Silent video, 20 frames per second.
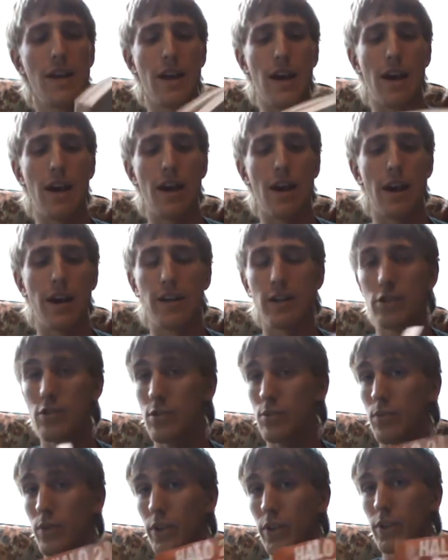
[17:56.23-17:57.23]
It's
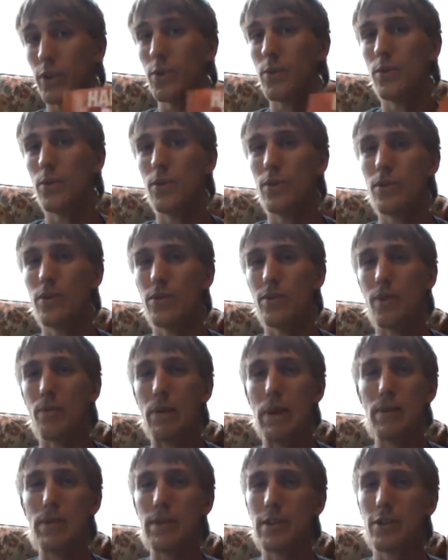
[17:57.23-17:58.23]
just really cool.
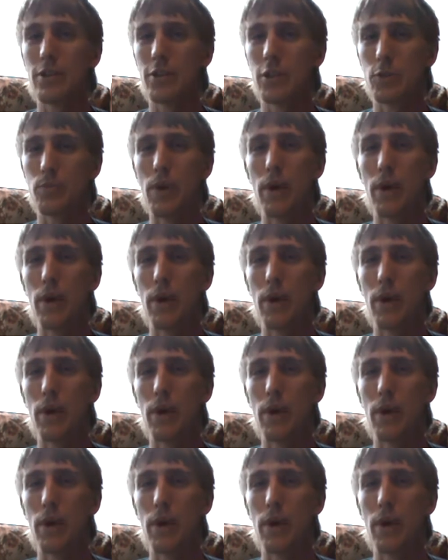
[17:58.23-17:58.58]
Maybe there's